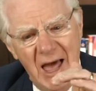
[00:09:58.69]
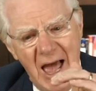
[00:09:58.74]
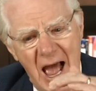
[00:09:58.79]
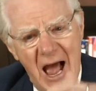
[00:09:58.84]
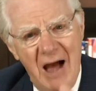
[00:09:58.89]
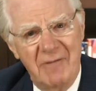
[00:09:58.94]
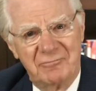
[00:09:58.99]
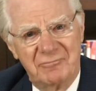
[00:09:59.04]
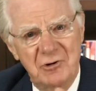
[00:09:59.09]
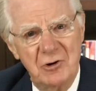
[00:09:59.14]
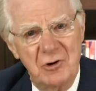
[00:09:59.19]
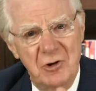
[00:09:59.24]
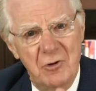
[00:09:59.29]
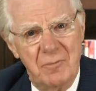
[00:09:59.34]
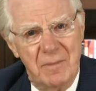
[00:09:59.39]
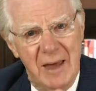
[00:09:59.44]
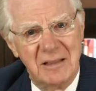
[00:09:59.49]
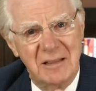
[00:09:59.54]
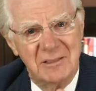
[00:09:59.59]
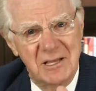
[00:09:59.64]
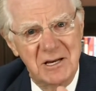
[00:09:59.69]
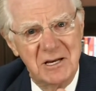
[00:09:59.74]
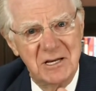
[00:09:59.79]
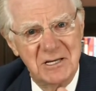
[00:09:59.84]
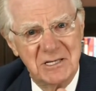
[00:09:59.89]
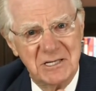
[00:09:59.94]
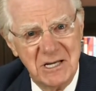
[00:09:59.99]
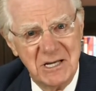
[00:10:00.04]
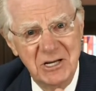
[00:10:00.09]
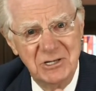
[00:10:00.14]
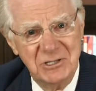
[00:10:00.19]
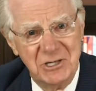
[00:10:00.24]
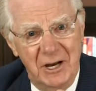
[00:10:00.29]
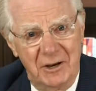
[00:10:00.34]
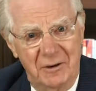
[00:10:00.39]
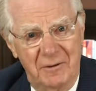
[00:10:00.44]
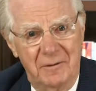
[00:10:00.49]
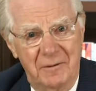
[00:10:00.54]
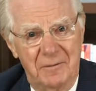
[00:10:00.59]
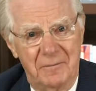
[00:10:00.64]
after you make the
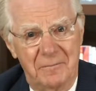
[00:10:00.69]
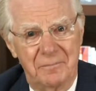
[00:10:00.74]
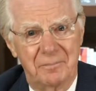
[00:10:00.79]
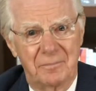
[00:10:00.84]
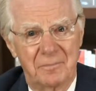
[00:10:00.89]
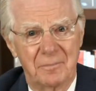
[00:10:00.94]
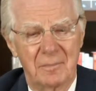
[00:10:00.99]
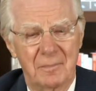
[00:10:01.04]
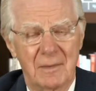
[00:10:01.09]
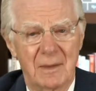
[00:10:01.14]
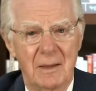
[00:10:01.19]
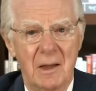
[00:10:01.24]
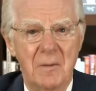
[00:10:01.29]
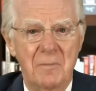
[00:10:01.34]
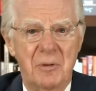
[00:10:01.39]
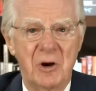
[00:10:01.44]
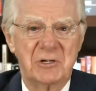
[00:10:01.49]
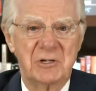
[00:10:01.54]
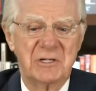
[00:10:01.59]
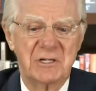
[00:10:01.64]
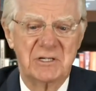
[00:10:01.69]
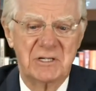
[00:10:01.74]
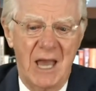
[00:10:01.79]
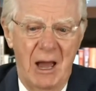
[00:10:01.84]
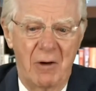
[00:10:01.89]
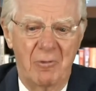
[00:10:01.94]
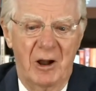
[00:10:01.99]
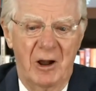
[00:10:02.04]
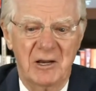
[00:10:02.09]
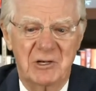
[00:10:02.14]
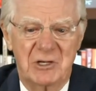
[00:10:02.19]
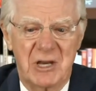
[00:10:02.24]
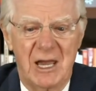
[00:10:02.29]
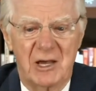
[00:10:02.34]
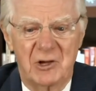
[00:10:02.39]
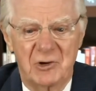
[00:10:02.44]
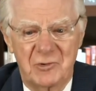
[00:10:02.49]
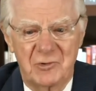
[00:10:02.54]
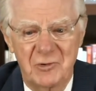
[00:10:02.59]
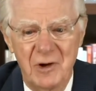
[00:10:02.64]
decision. Person say, I want to take
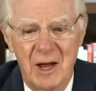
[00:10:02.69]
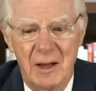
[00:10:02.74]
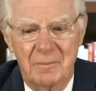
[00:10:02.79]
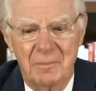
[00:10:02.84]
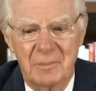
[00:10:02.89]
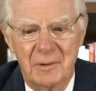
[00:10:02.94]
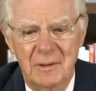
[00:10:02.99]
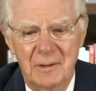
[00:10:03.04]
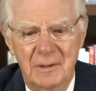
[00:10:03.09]
a trip